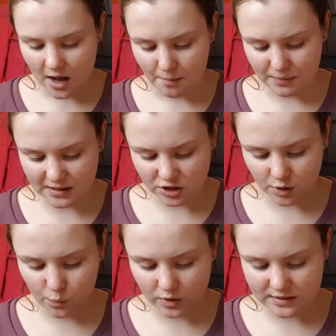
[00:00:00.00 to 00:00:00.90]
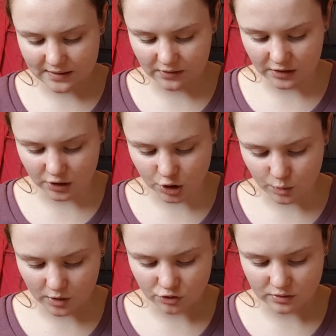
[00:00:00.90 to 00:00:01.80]
Medium 170 to
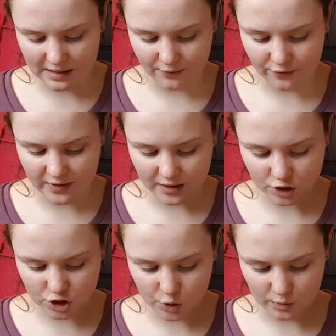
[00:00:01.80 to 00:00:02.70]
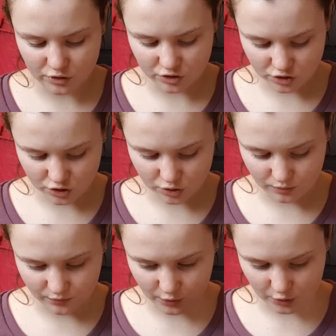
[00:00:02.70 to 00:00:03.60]
200, and thick 200 to
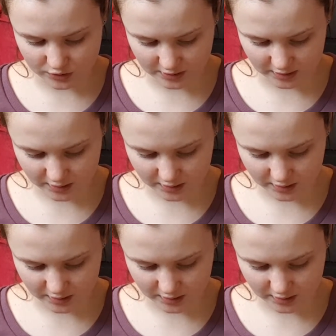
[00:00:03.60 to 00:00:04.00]
230.